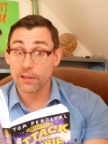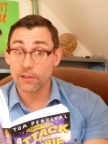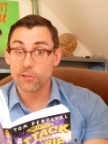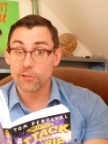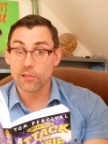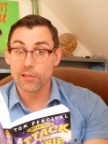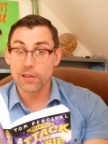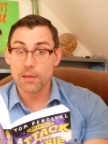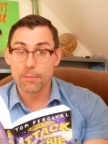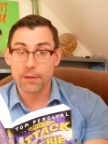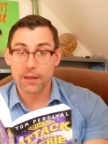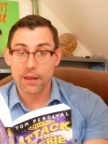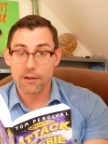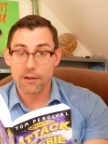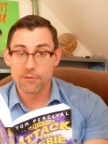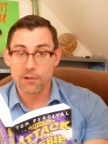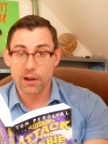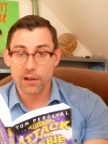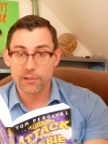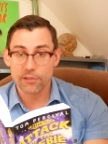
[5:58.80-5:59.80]
asleep in her
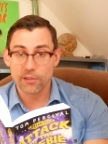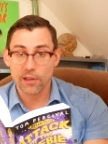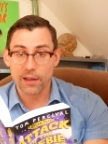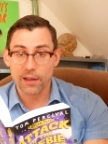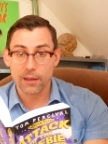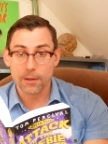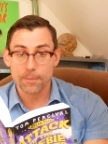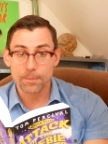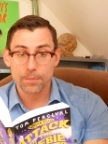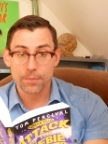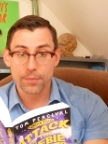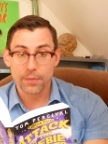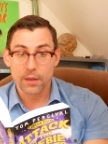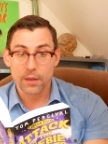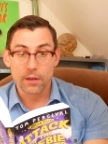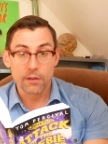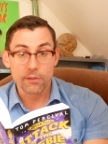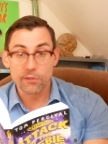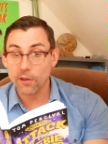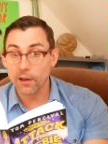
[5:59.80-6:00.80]
rucksack.
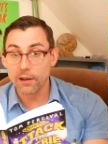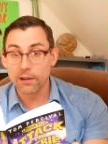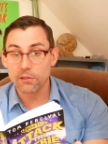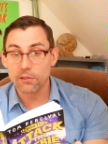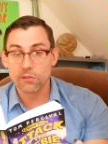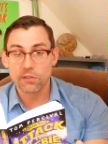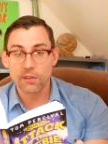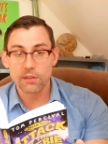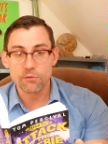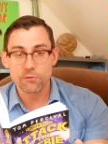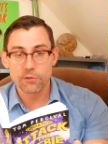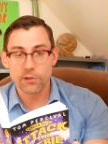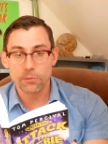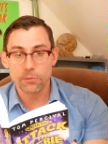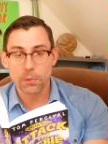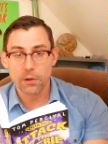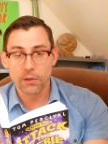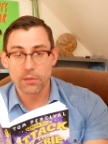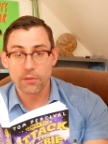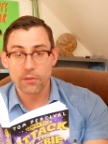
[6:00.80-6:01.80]
Silas didn't
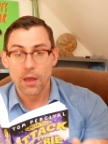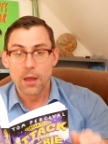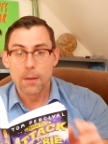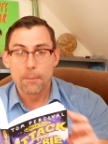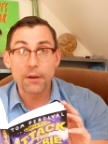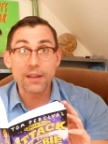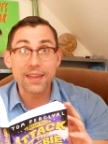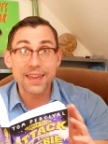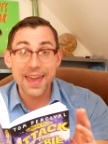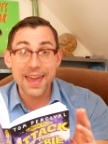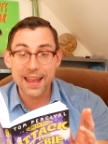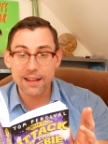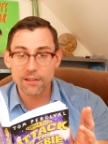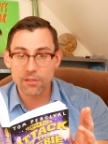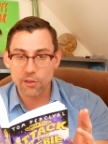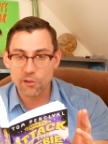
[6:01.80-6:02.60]
respond, but kicked